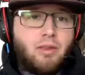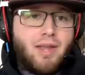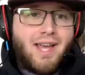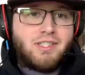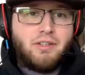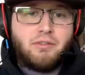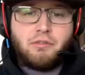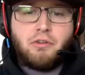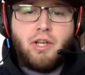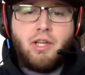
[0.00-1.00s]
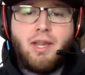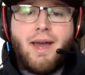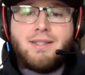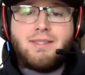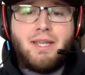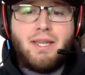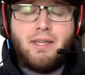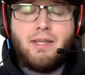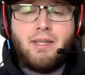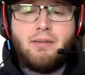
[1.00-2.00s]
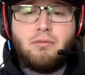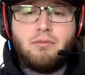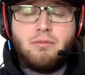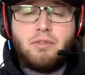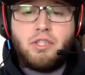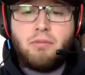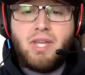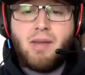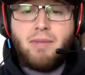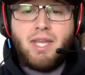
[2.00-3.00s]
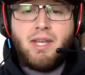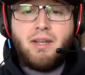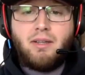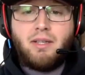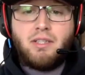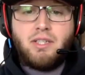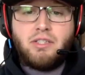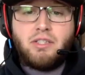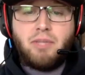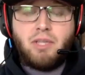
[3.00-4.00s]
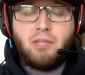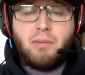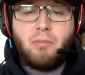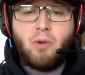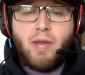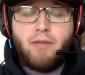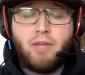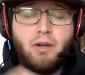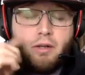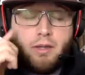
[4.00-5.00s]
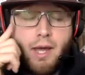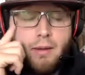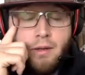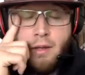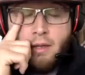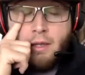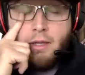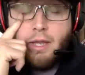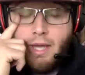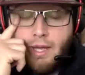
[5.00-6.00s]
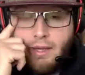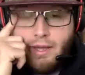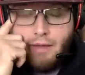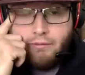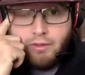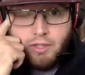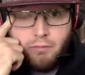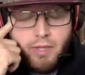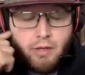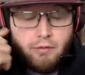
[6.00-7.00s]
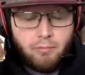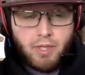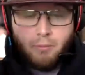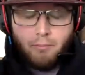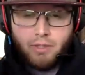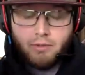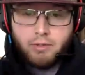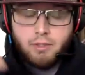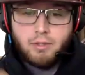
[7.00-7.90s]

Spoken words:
last year's recruiting class. He should be coming in, and he should be a little bit more heavier and have a little bit of a bigger build